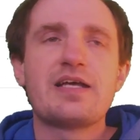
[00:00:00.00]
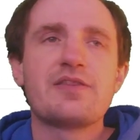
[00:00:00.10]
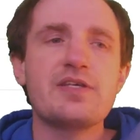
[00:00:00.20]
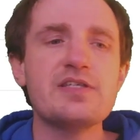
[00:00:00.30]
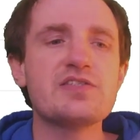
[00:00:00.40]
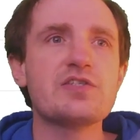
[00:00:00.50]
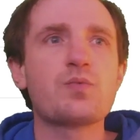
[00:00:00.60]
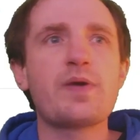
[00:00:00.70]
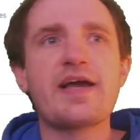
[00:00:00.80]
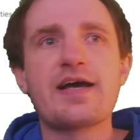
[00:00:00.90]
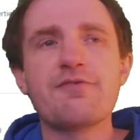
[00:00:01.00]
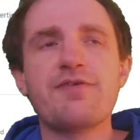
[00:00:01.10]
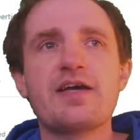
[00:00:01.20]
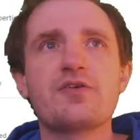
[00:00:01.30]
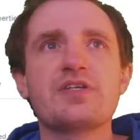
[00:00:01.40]
The easiest way I
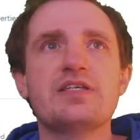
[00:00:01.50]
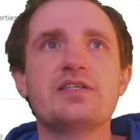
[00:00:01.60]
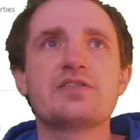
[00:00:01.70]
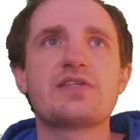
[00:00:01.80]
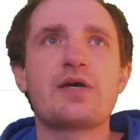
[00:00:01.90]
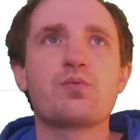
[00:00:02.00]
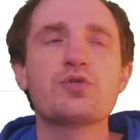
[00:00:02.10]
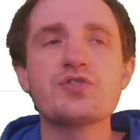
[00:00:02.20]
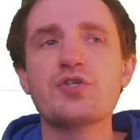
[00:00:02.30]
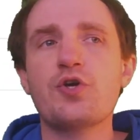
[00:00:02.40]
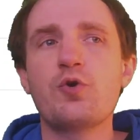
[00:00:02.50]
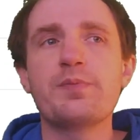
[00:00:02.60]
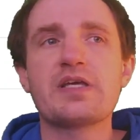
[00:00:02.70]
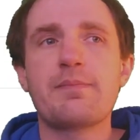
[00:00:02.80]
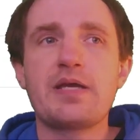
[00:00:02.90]
found is that we're just going to
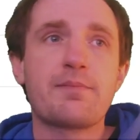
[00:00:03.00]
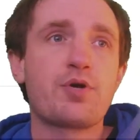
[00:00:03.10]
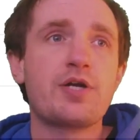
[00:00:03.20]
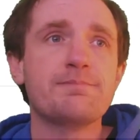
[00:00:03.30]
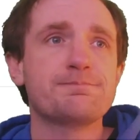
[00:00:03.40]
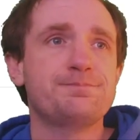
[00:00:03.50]
open command prompt